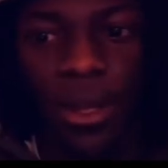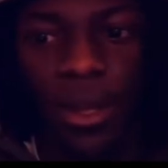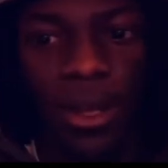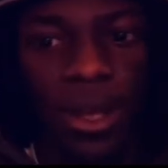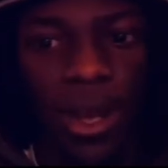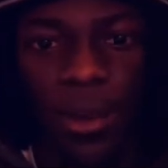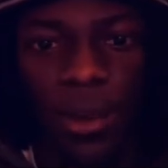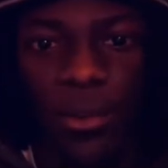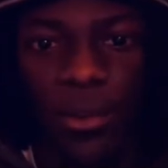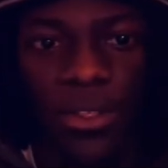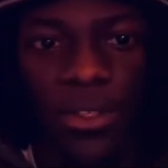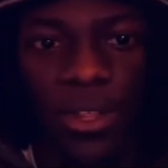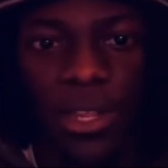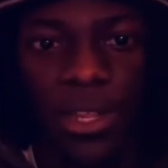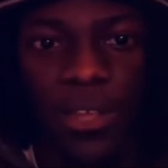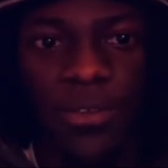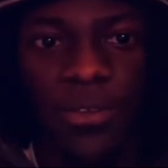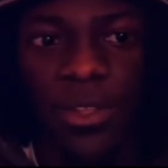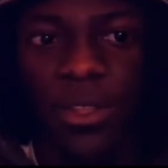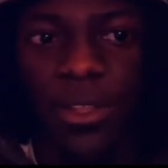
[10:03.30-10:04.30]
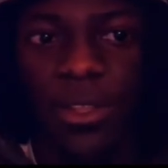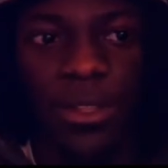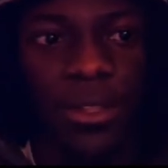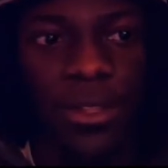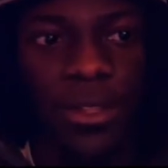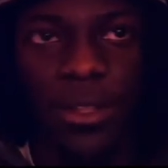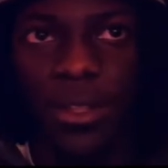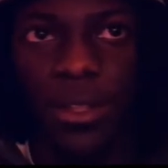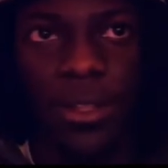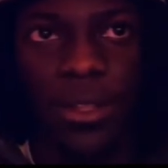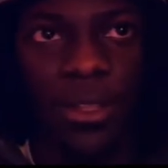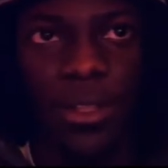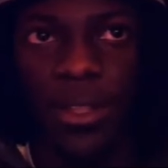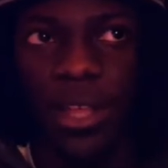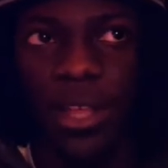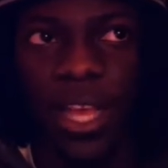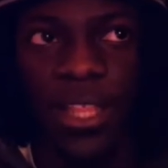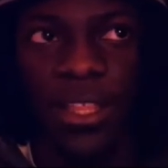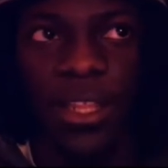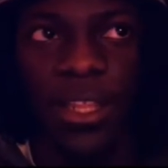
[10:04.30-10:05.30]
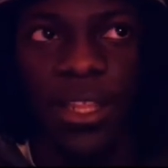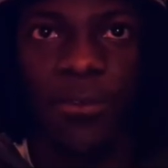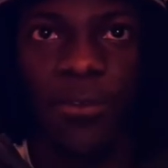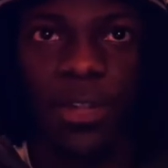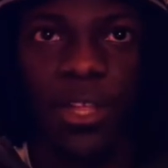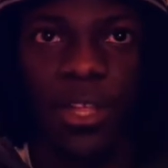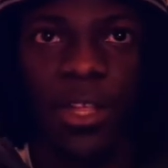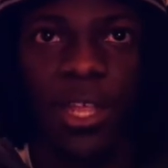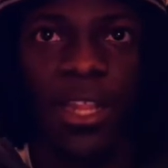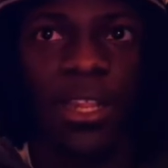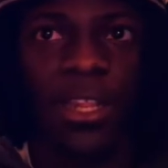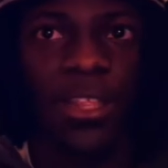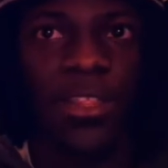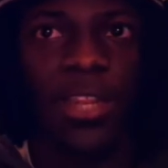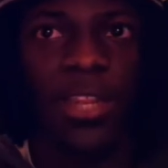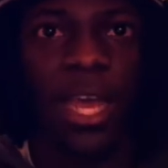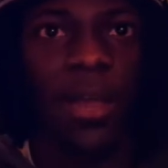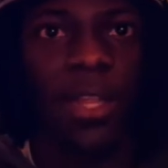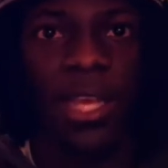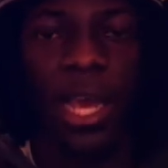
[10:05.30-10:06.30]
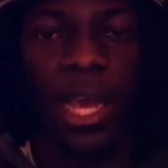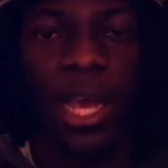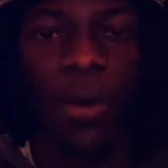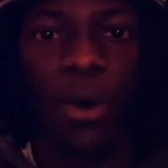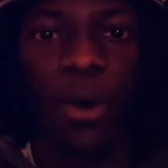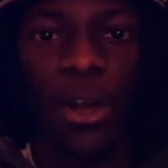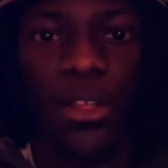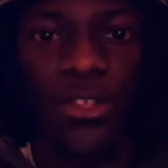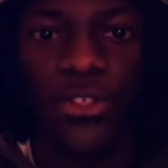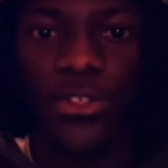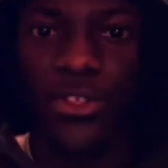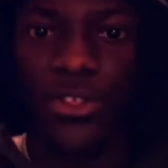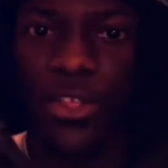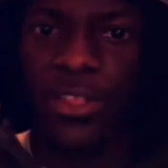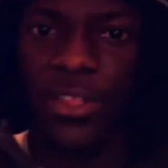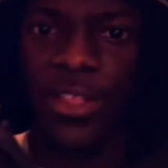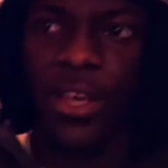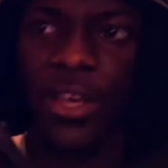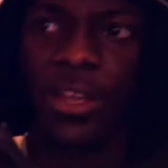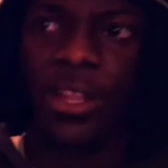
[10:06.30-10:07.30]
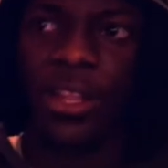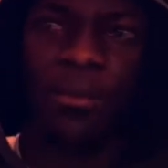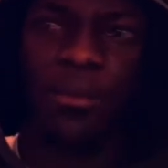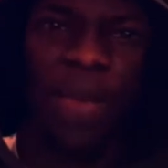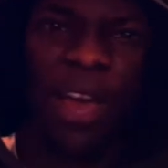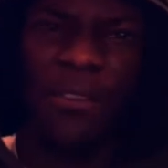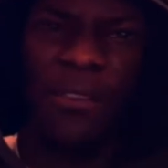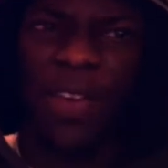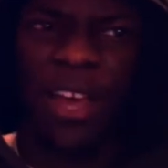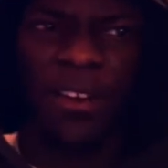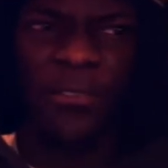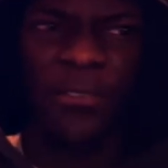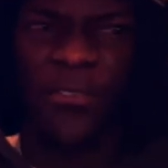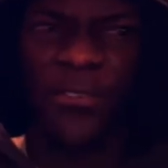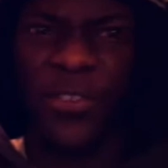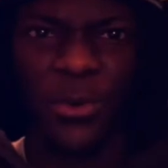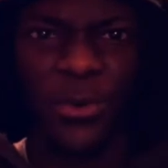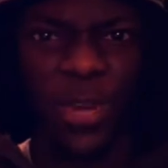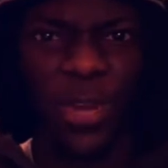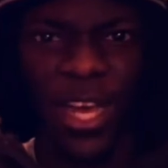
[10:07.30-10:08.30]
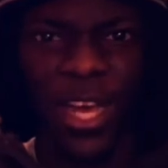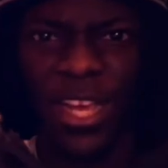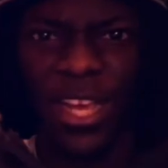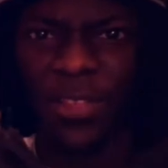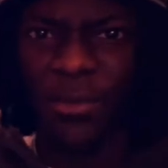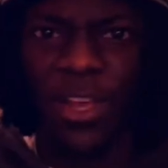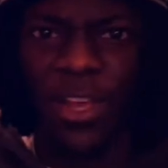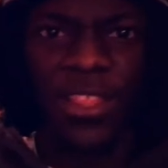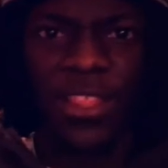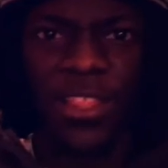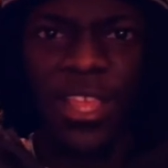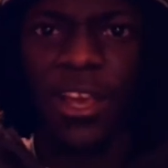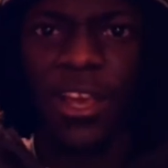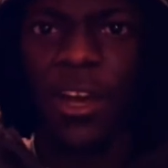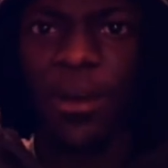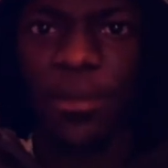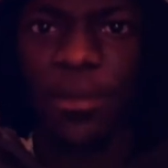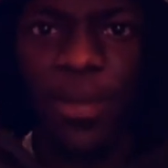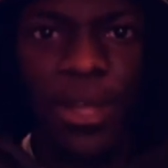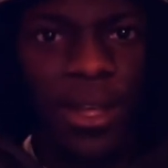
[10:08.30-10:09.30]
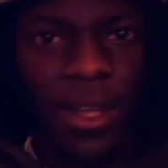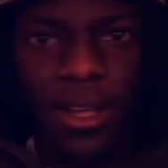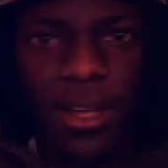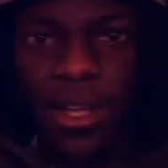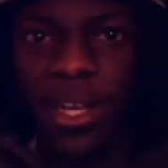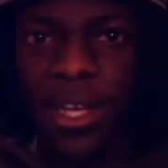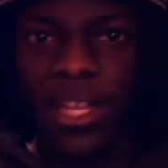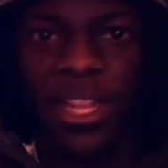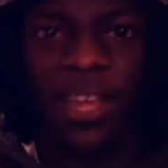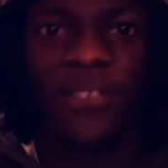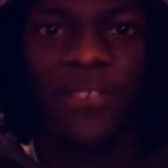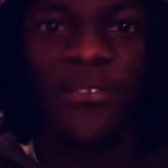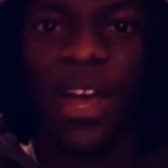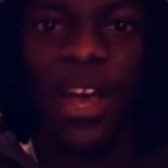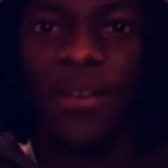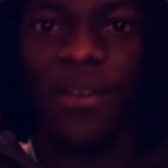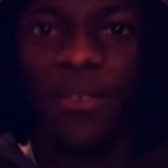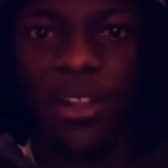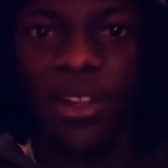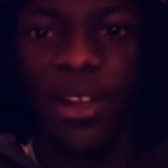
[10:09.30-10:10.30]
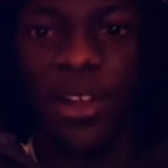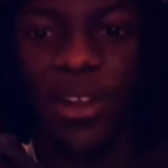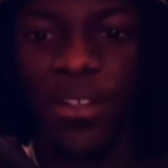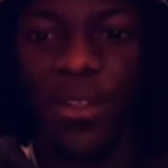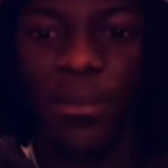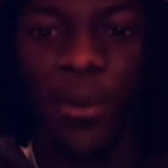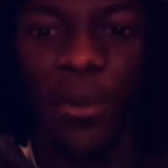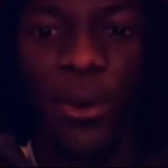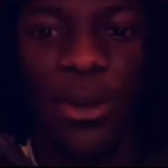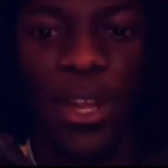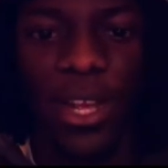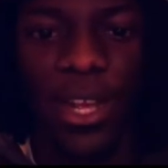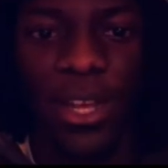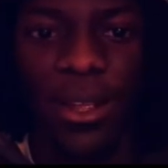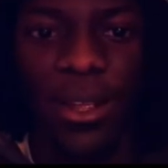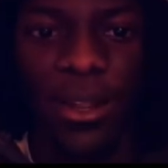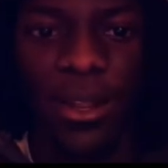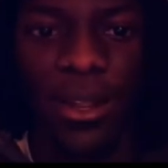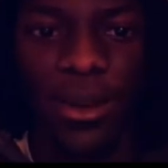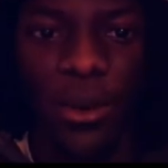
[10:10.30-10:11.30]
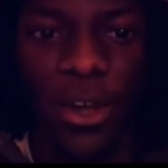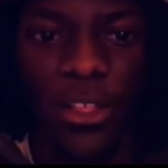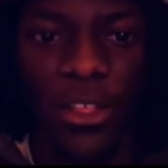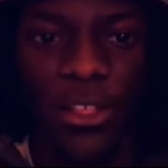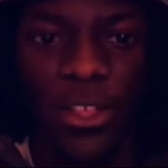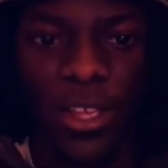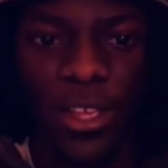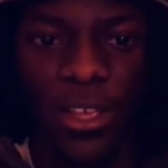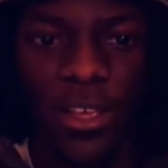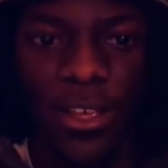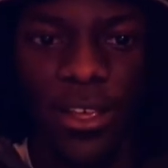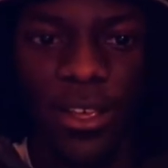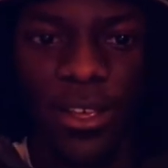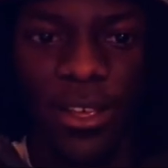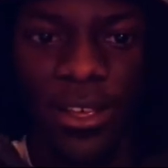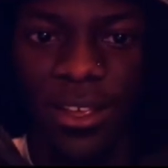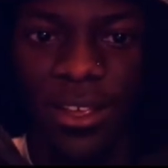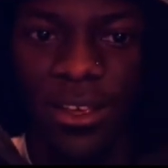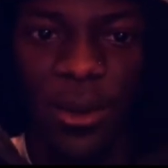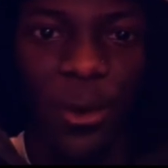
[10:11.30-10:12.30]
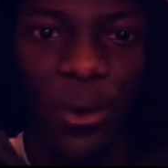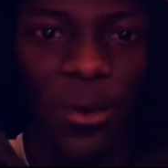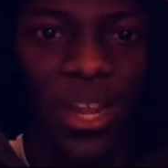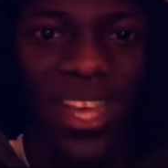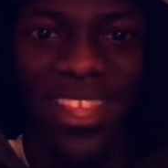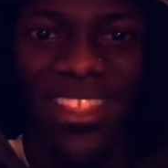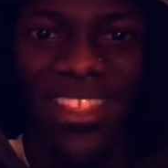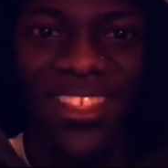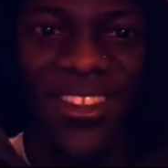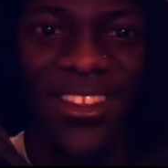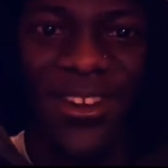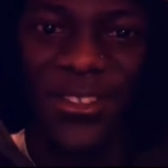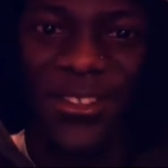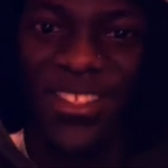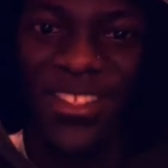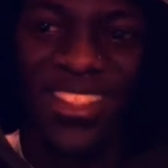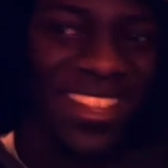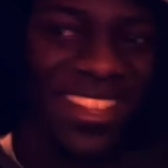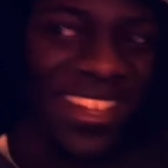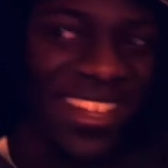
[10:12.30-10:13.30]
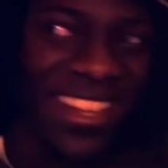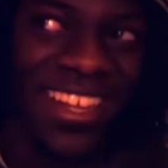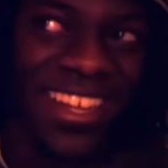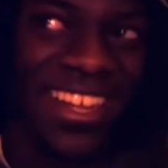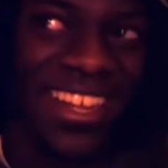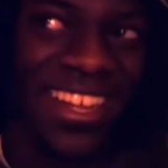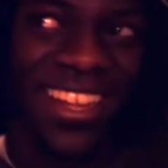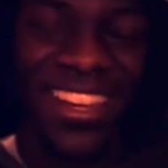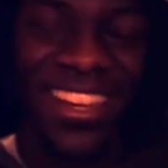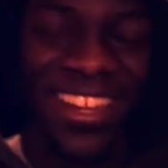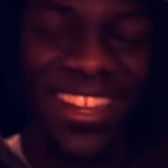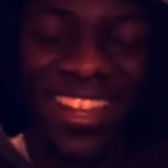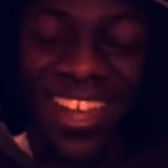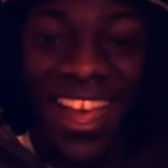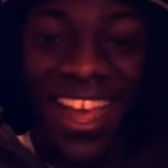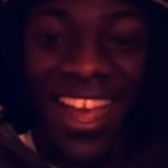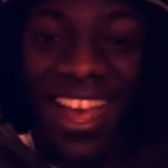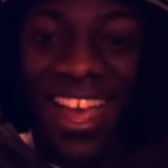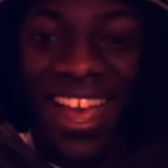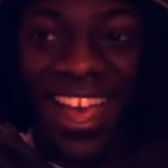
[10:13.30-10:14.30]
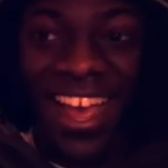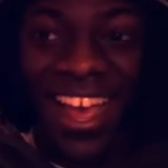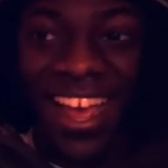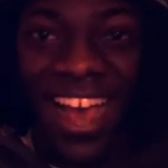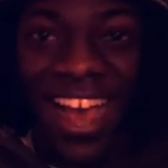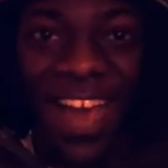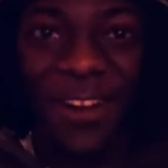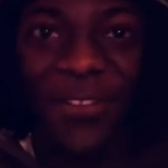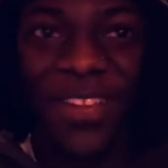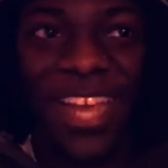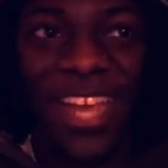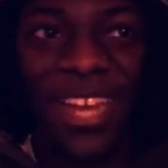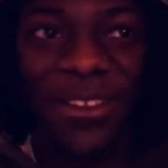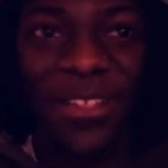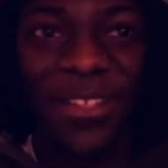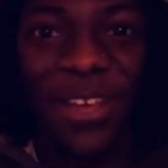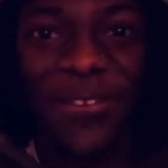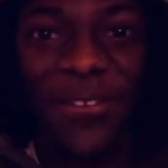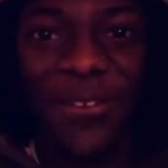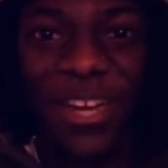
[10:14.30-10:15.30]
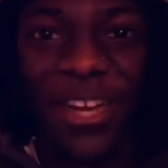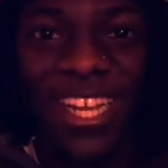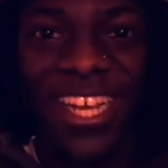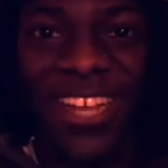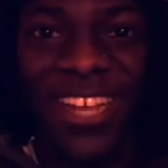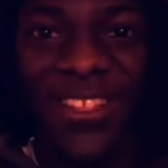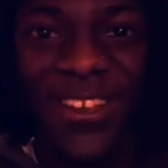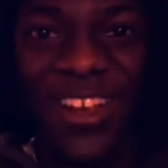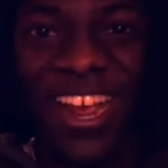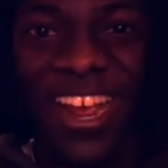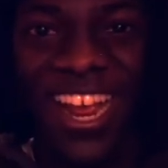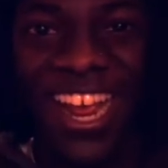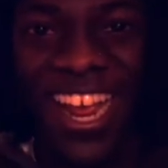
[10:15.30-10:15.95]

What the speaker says: I wasn't even at the level it is now. Like, I watch GSL. I've had a few nights where I stay up at like 5 o'clock in the morning watching Code S, you know, and I don't think I do that for any other